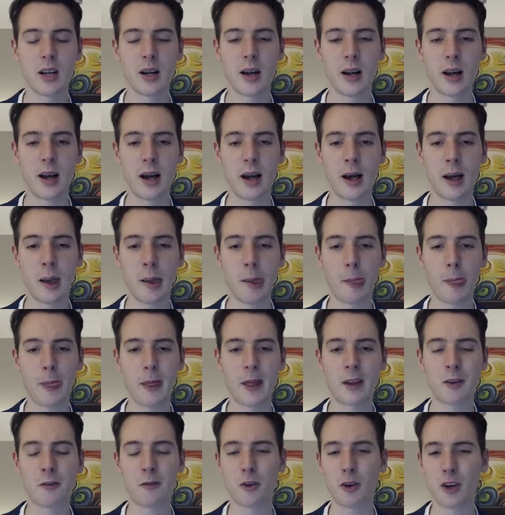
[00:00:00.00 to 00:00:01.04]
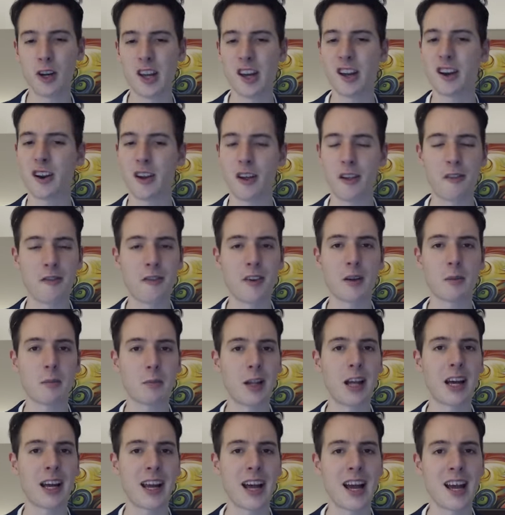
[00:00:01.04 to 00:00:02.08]
Uh, and for the other, I think
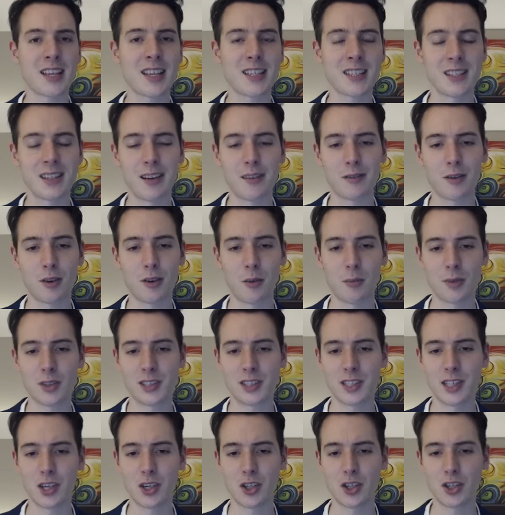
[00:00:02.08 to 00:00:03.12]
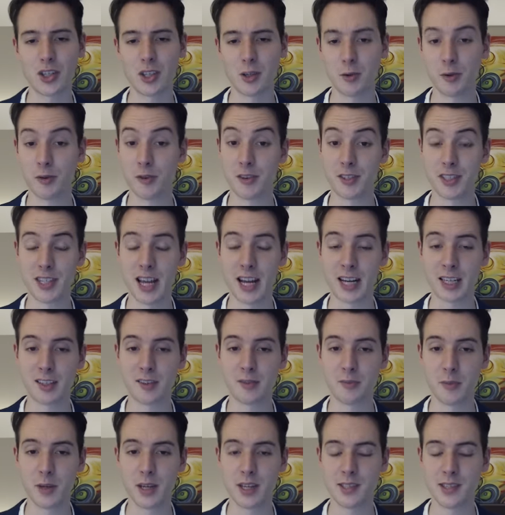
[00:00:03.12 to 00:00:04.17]
black has enough compensation here with his active
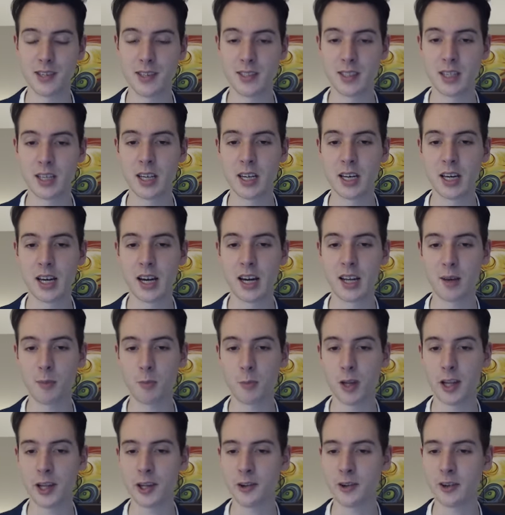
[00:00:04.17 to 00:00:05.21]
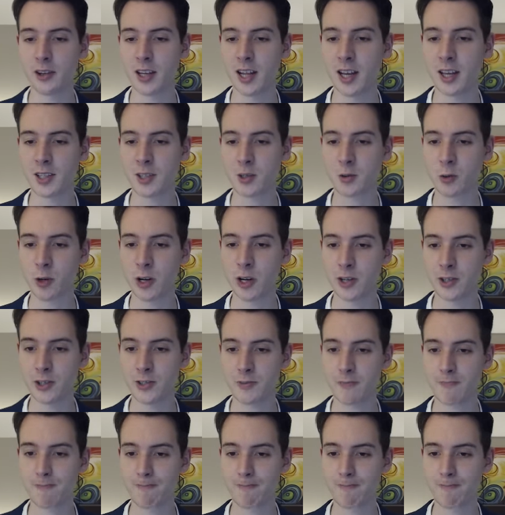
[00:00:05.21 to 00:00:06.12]
pieces and the play on the light squares.